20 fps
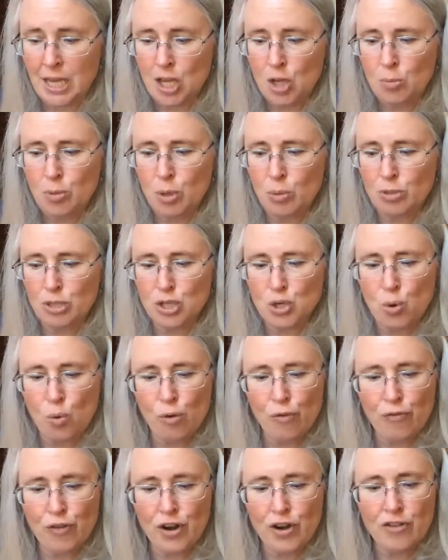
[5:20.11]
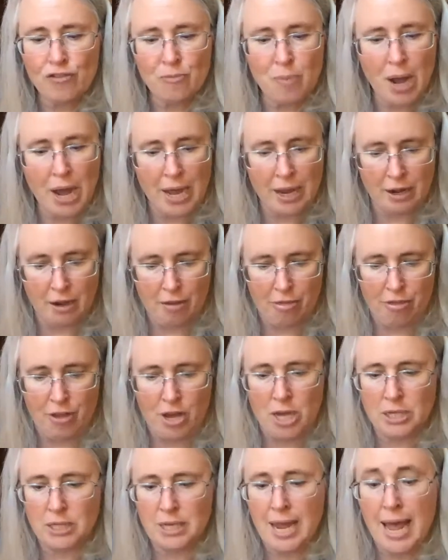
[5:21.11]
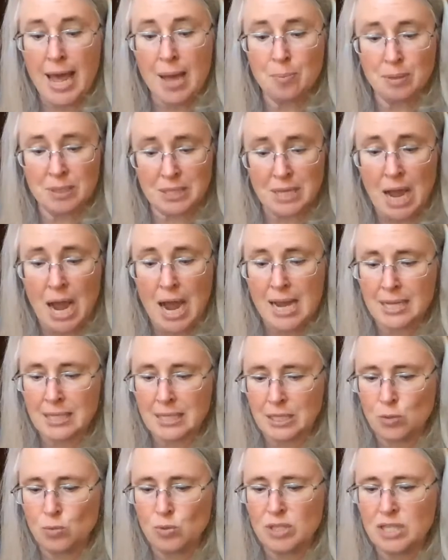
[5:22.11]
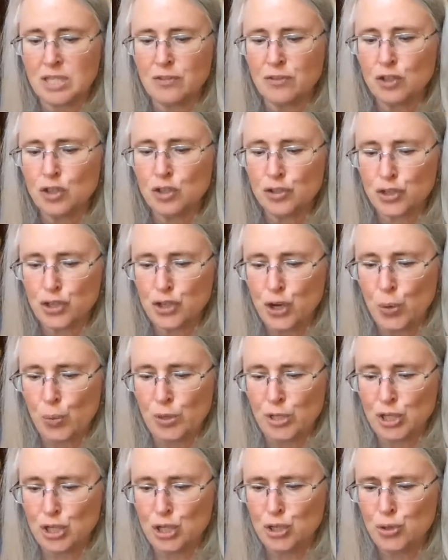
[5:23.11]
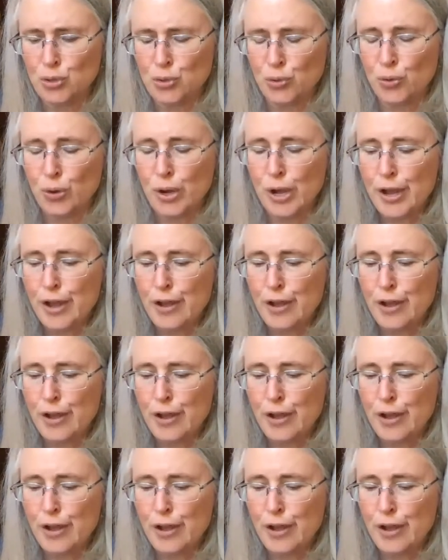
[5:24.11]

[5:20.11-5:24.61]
But it was no affair of mine, I thought, and besides, it was difficult to know what to do.